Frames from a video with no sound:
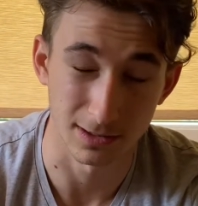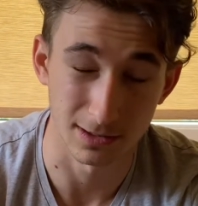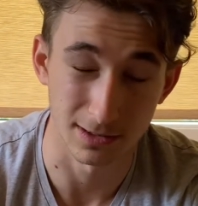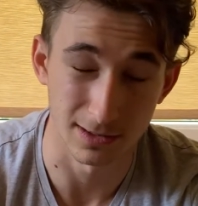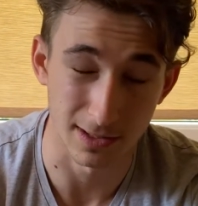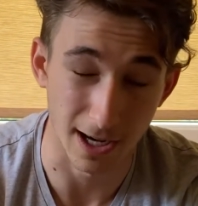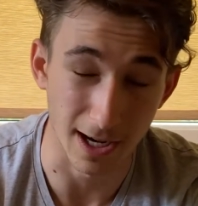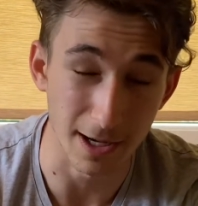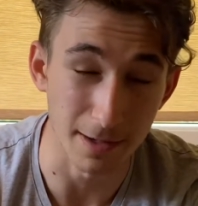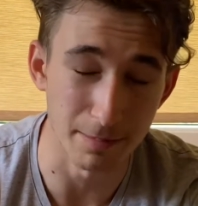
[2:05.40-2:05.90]

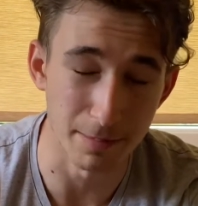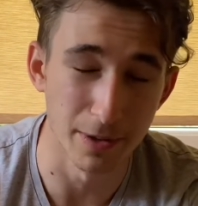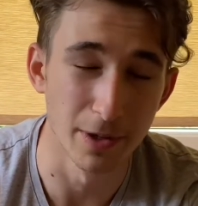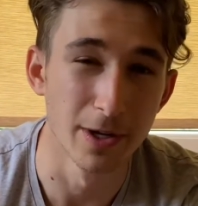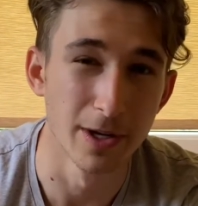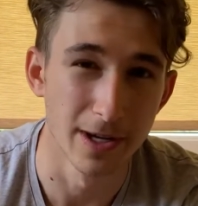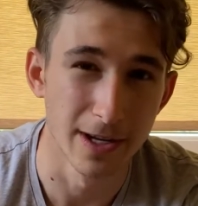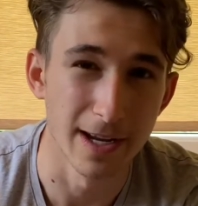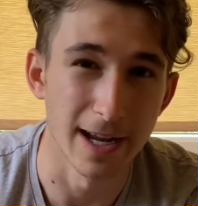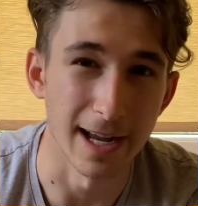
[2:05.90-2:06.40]
type
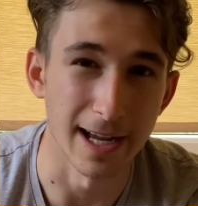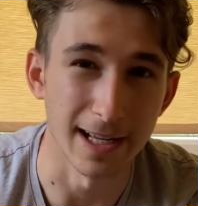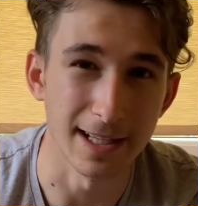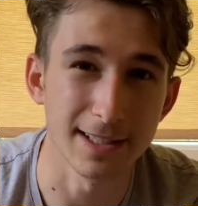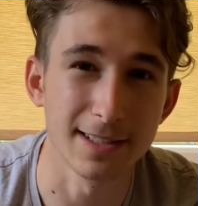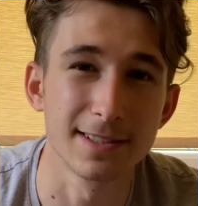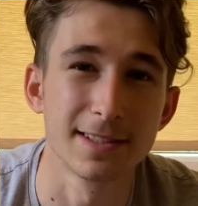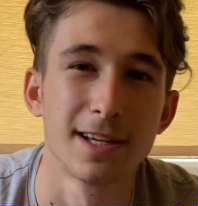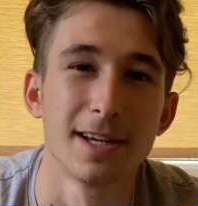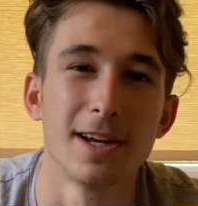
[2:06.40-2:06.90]

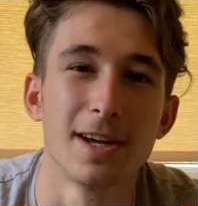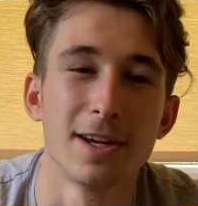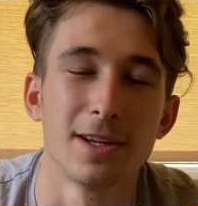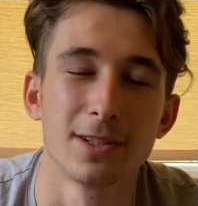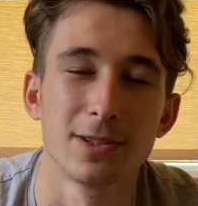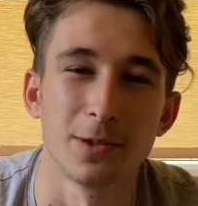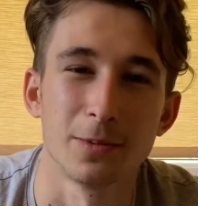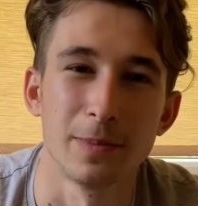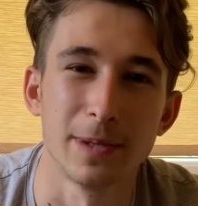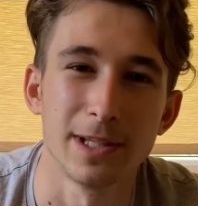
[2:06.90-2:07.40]
ads,
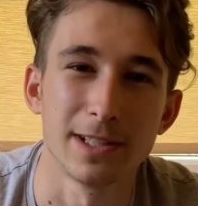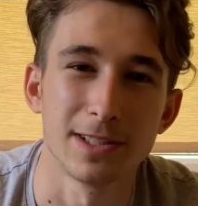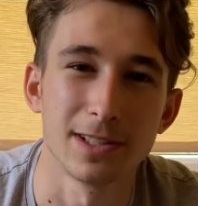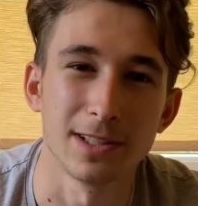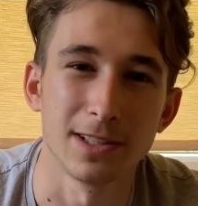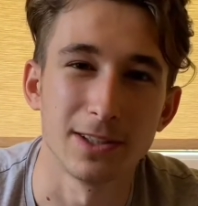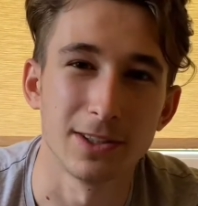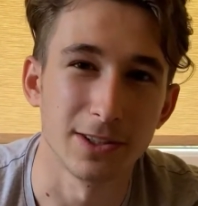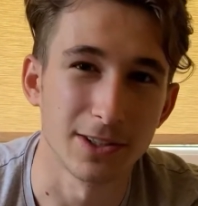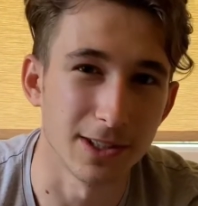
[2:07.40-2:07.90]
so basically
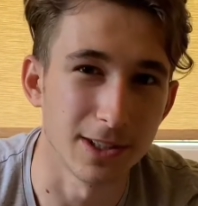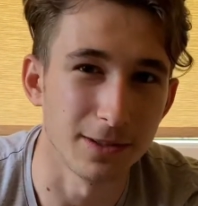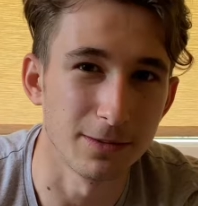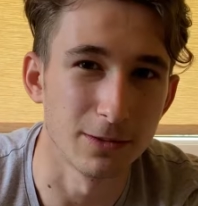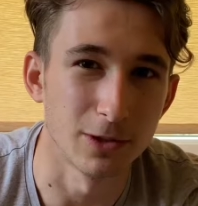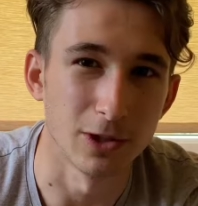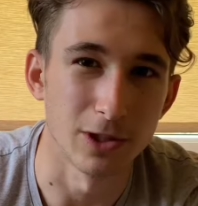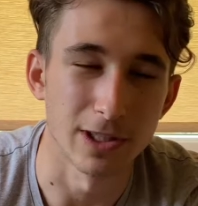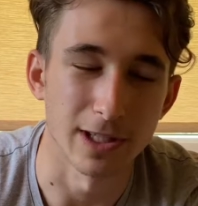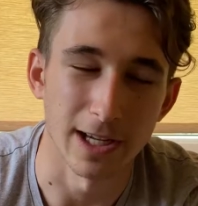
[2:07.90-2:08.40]
the
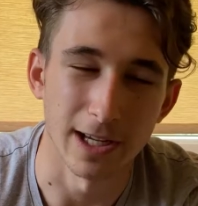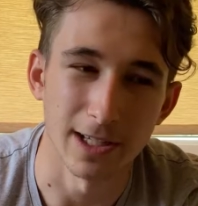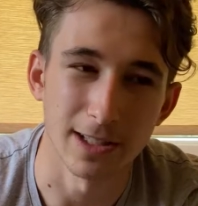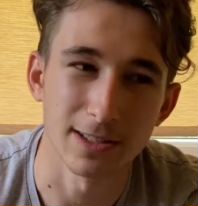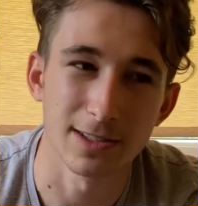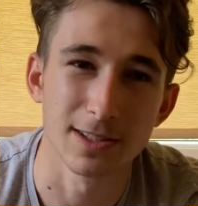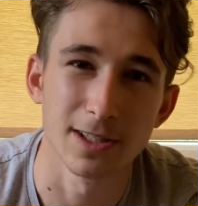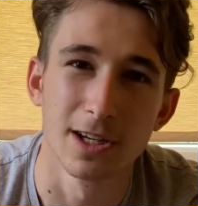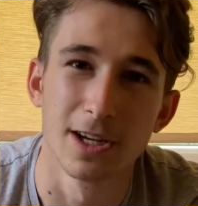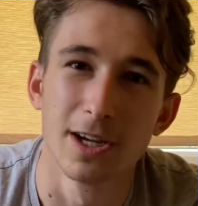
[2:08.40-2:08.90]
keyword
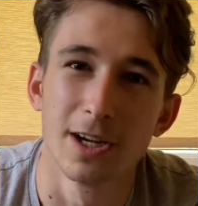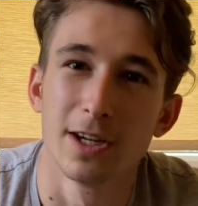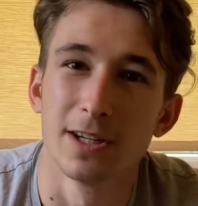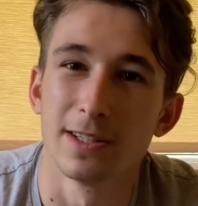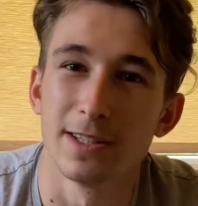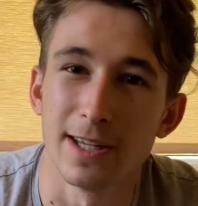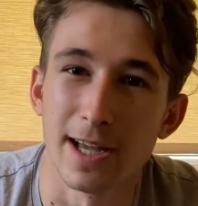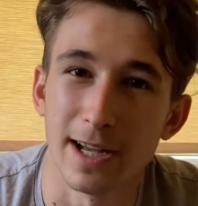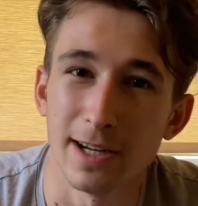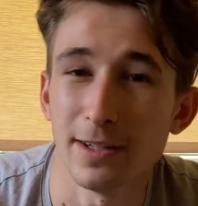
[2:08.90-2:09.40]
ads,
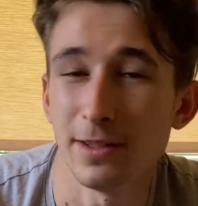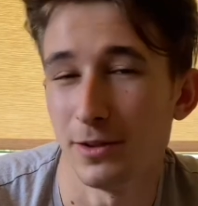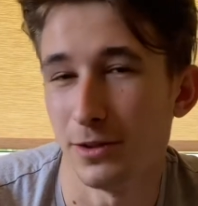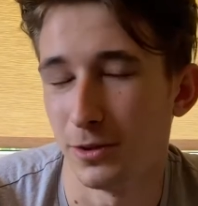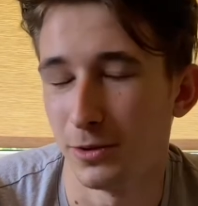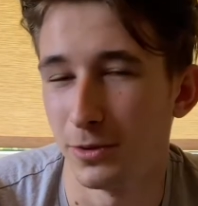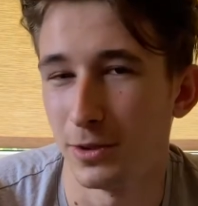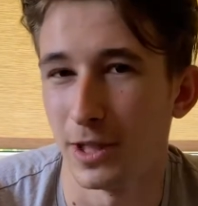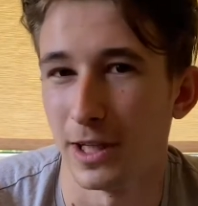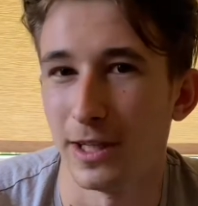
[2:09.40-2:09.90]
then
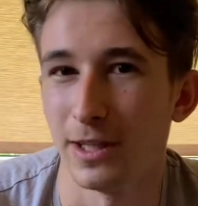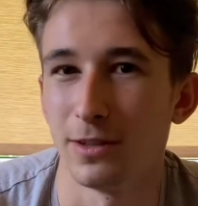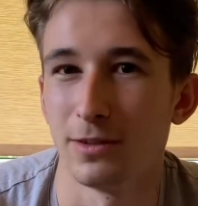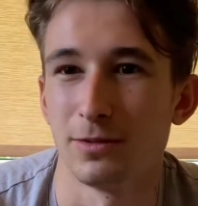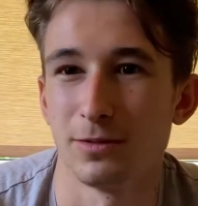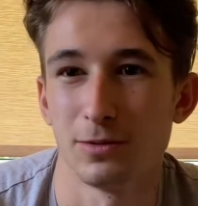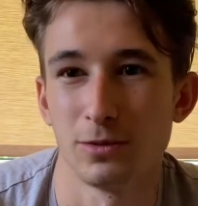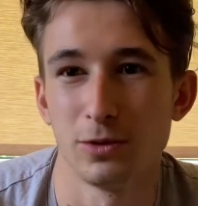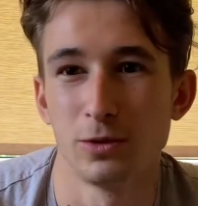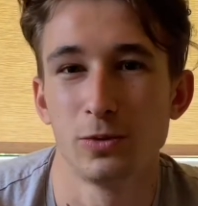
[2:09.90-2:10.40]
you can
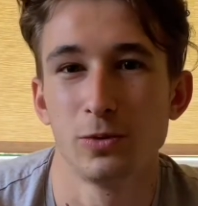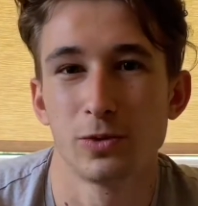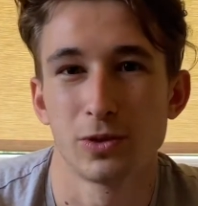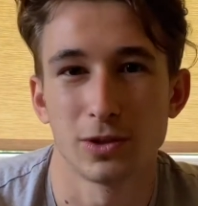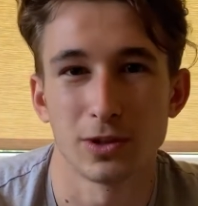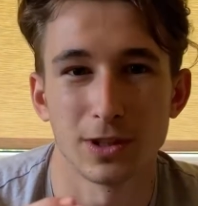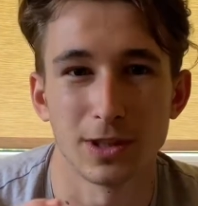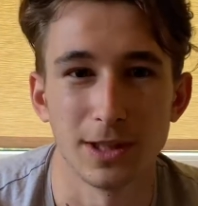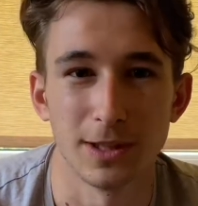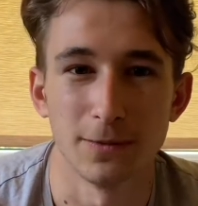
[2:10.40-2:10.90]
use
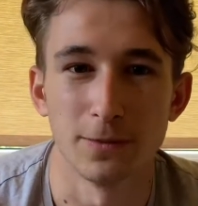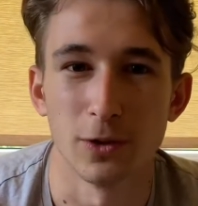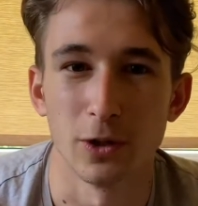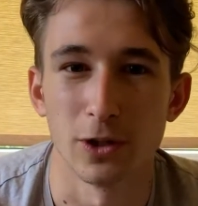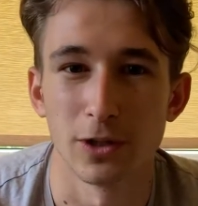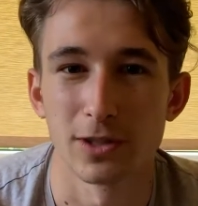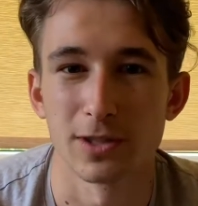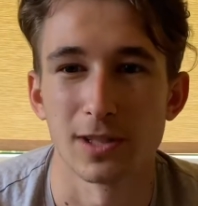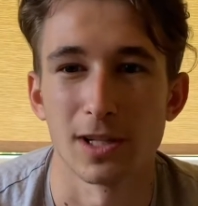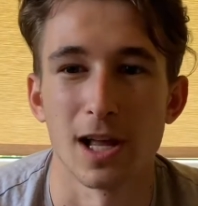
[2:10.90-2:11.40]

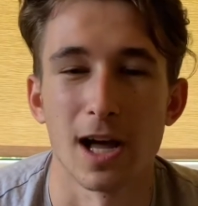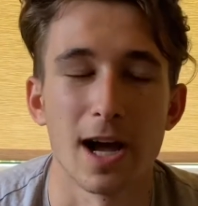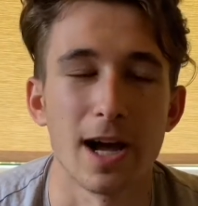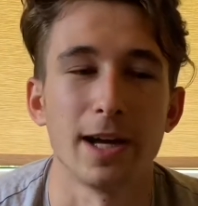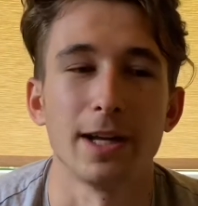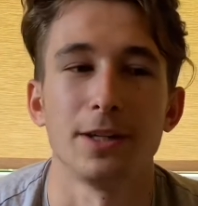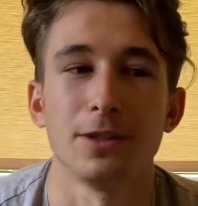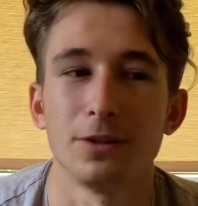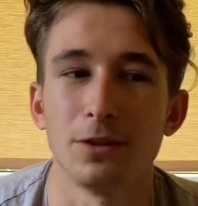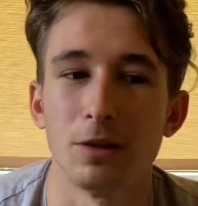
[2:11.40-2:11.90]
keywords
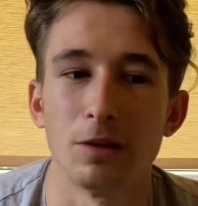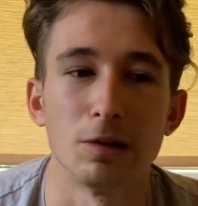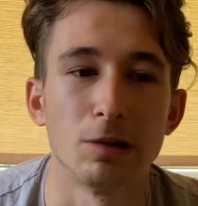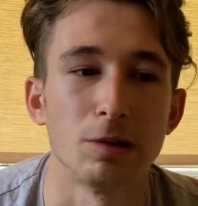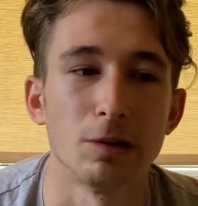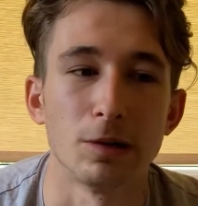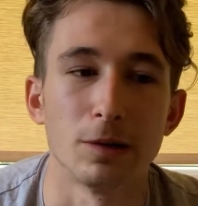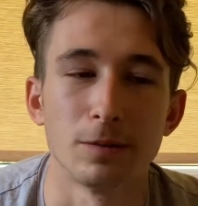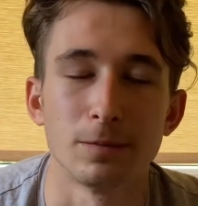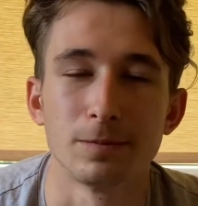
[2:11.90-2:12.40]
like
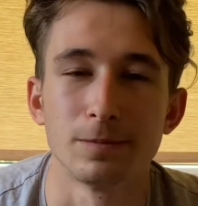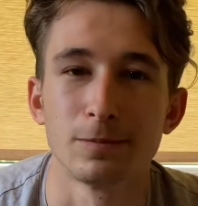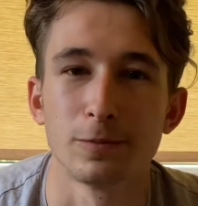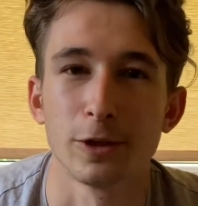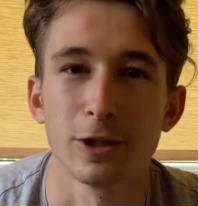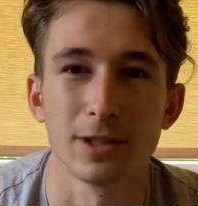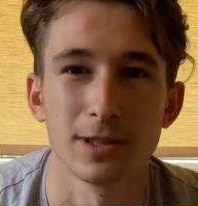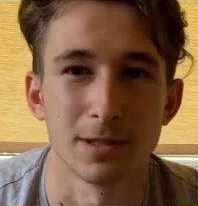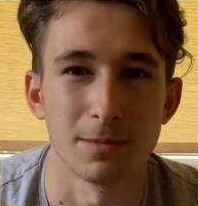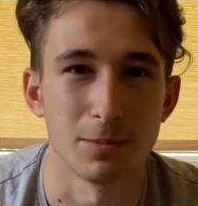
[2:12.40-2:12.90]
for
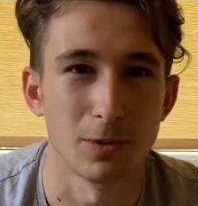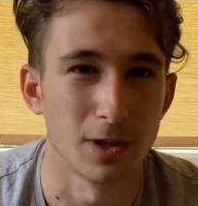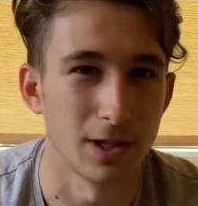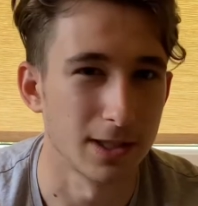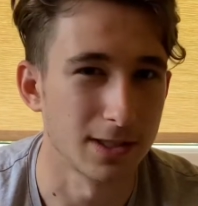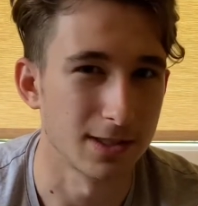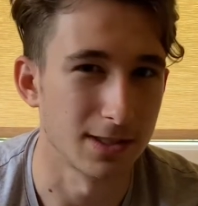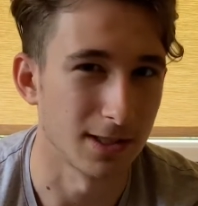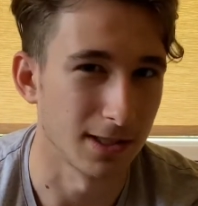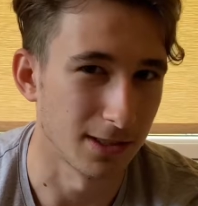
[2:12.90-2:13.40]
example,
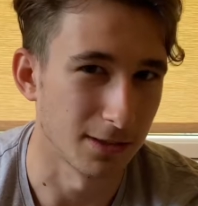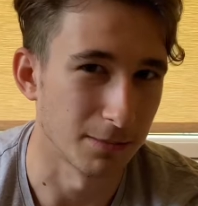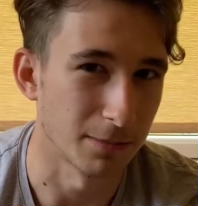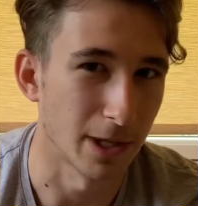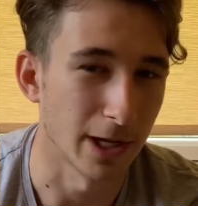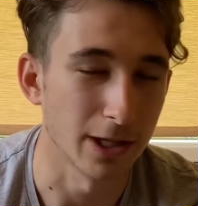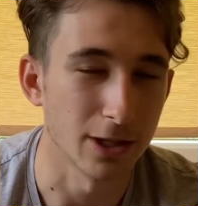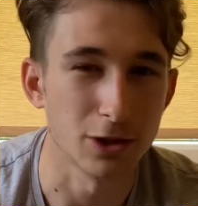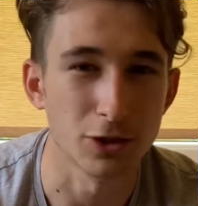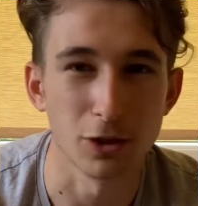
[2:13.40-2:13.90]
let's say a
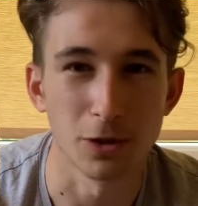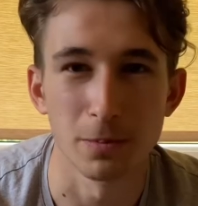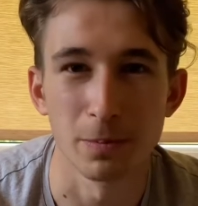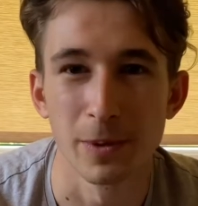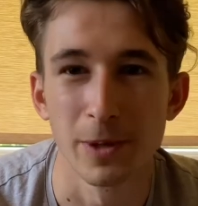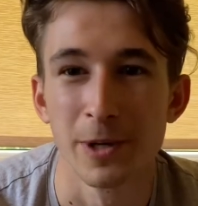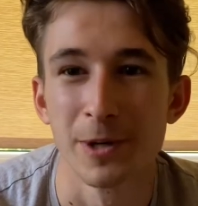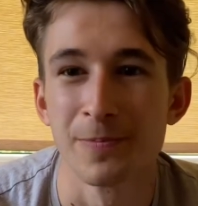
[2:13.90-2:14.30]
bike shop,